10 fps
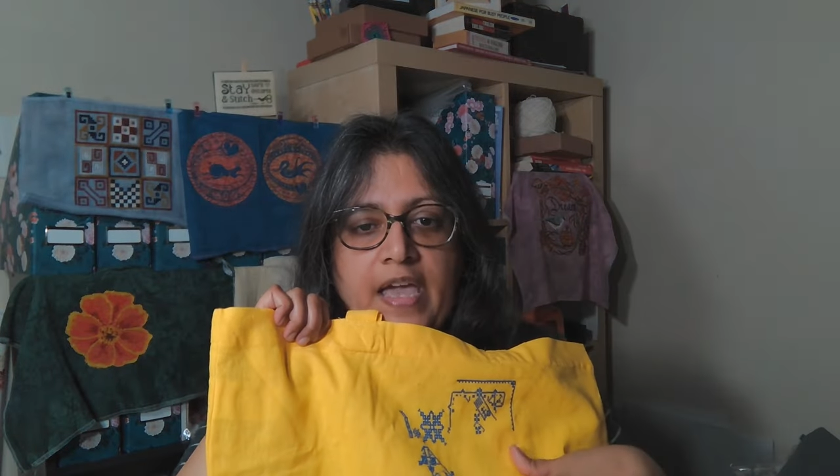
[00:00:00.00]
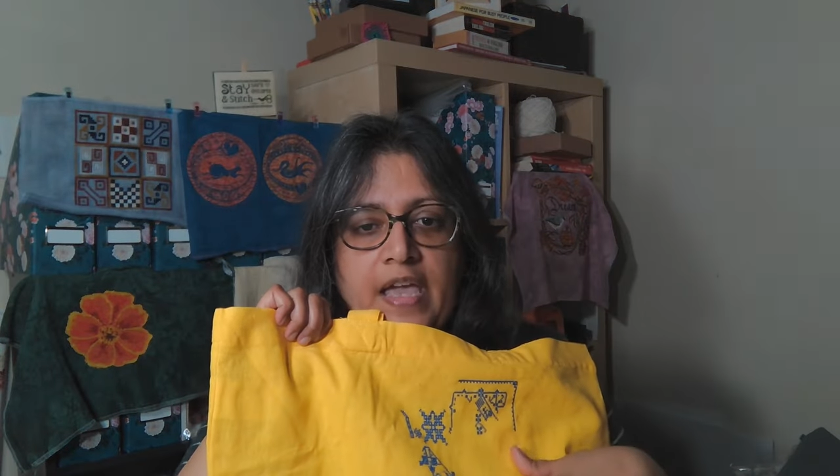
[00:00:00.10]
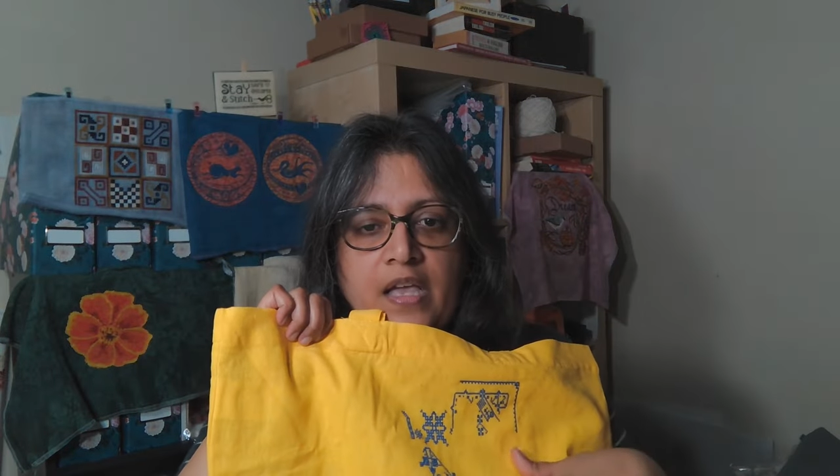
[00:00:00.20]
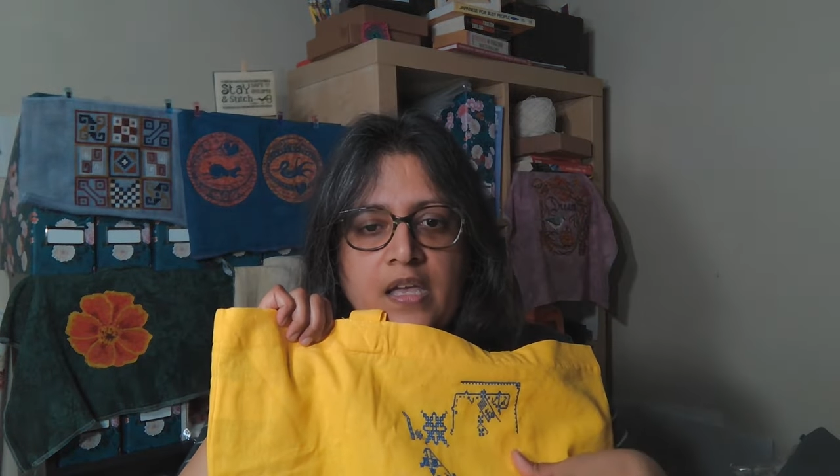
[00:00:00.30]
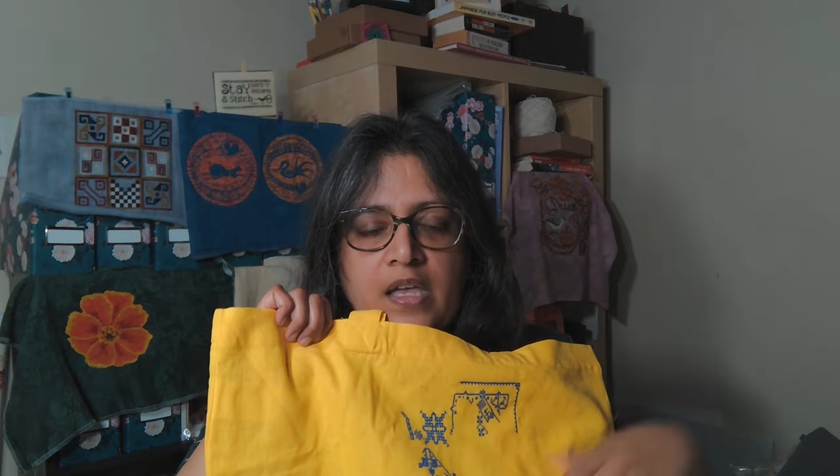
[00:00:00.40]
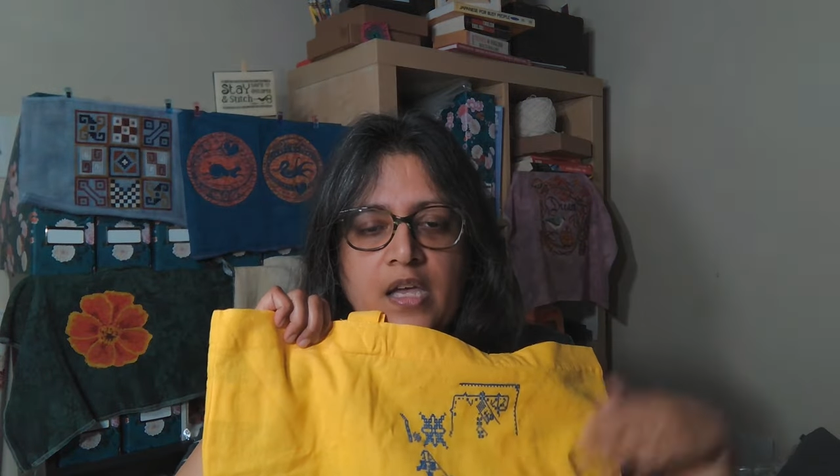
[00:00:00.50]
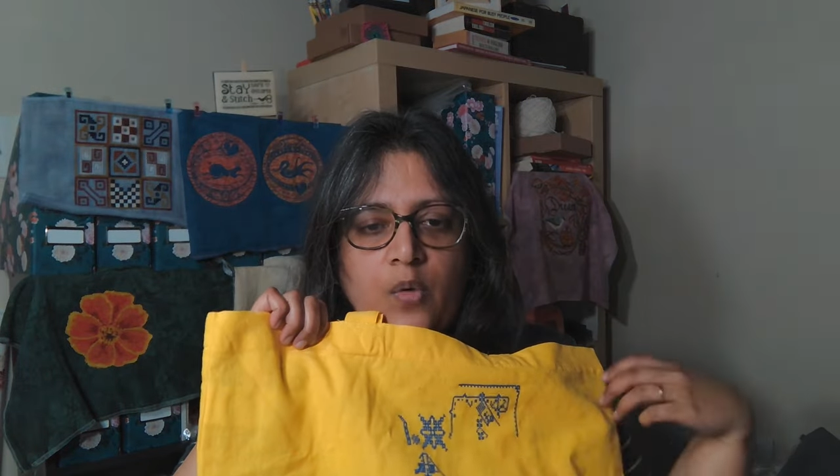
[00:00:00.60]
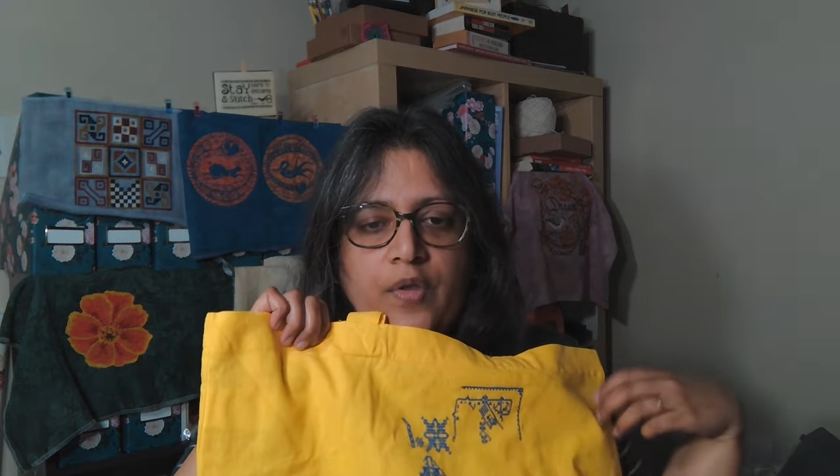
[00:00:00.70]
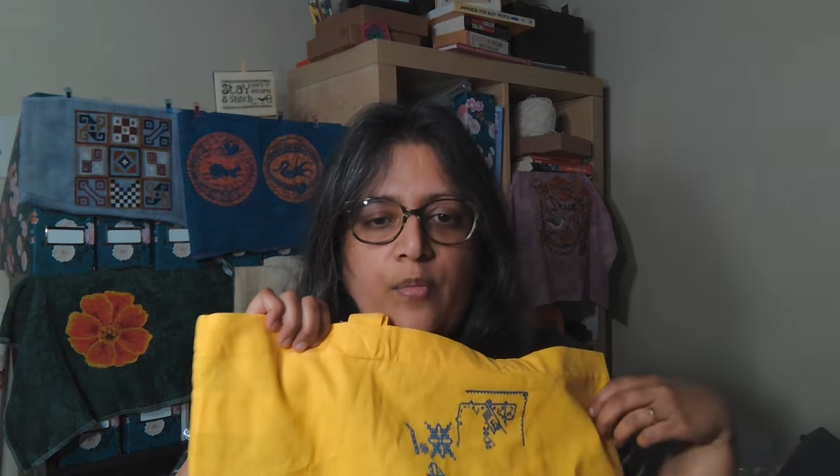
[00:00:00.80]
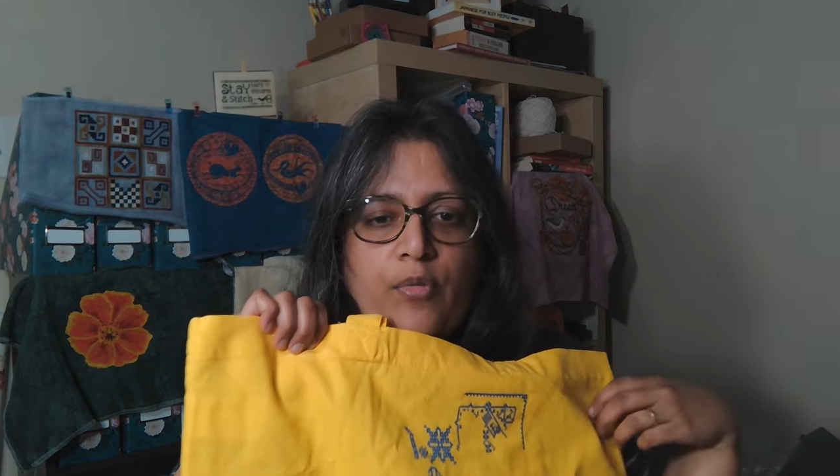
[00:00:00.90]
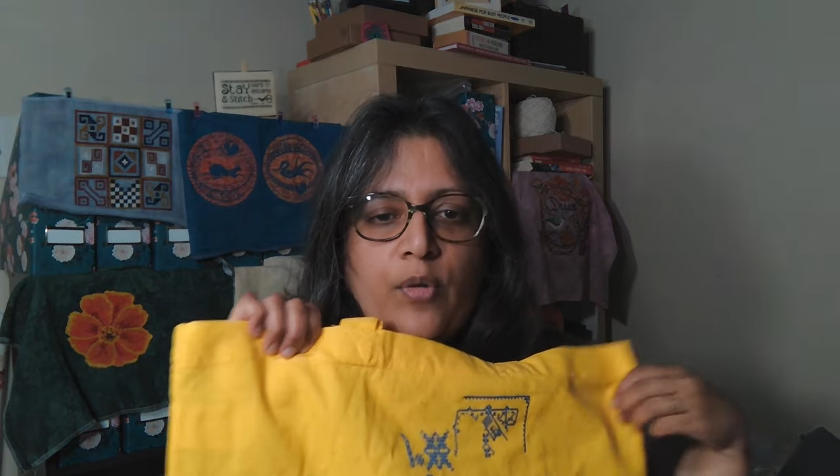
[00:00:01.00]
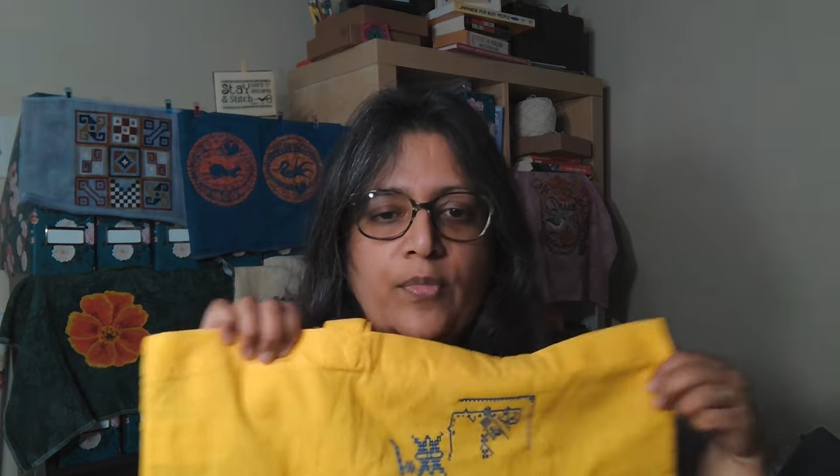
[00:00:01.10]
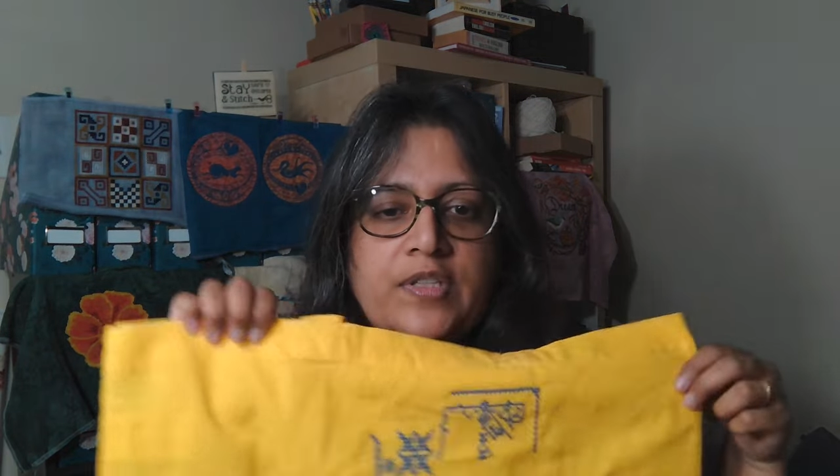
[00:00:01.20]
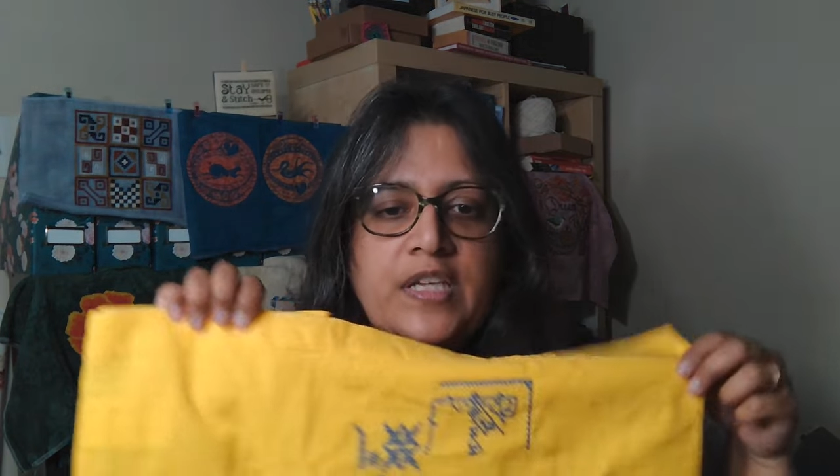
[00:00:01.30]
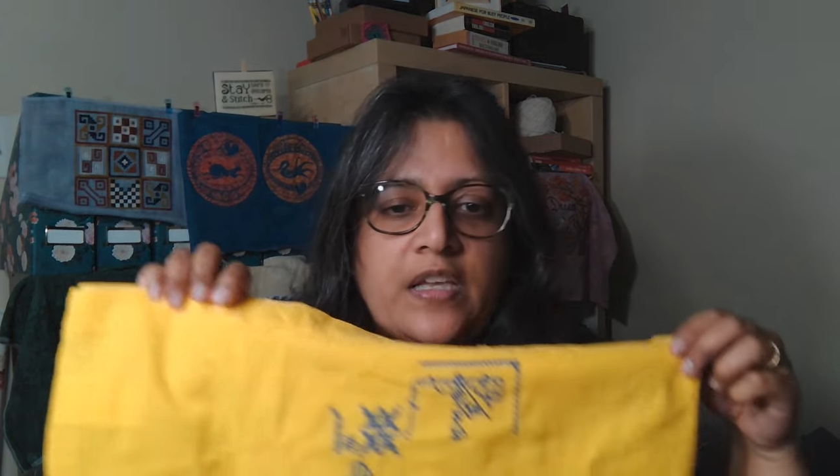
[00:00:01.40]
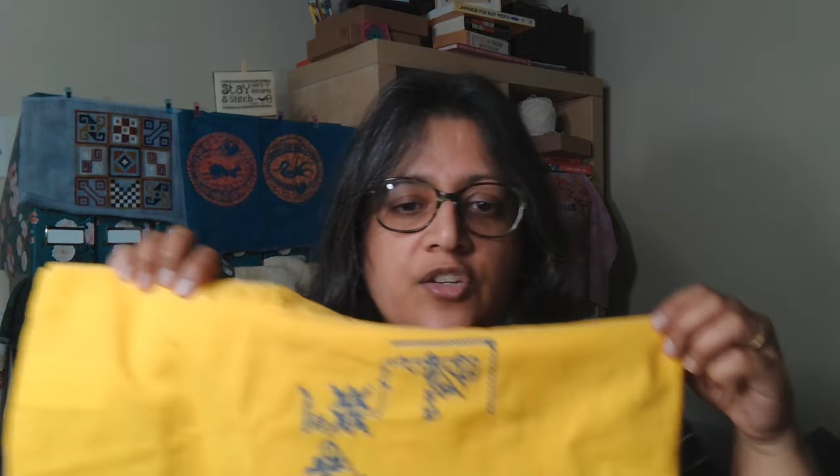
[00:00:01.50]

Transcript: with a purple tinge, but it's